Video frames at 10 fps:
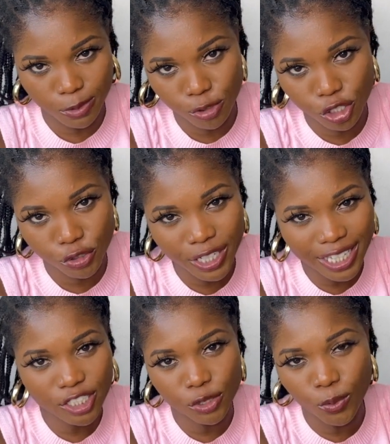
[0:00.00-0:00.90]
shrink
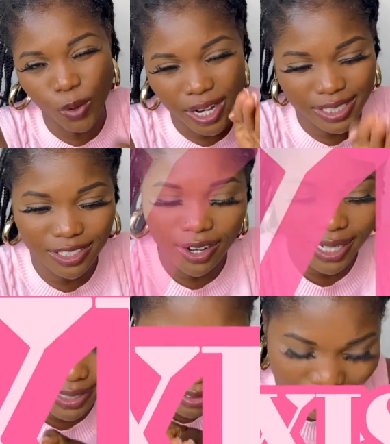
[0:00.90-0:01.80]
it to where it's
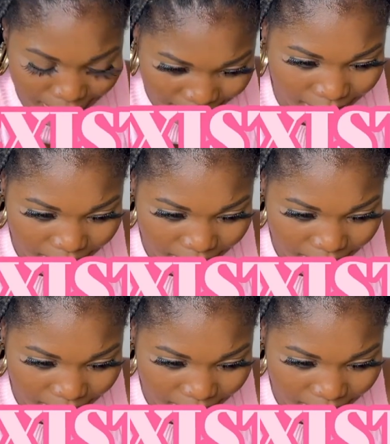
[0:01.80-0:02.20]
non-existent.